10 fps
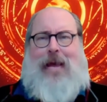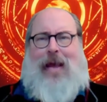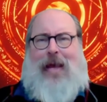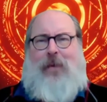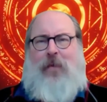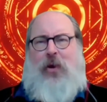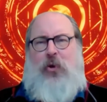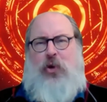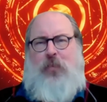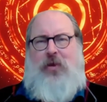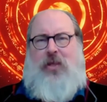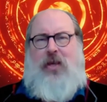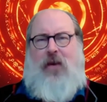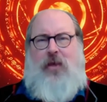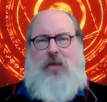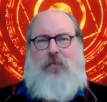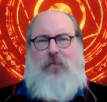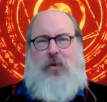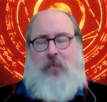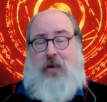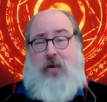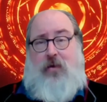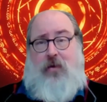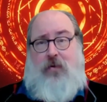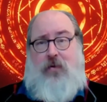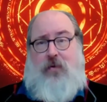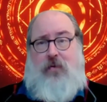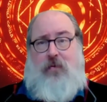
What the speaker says: Any man who supports the obvious will be accused.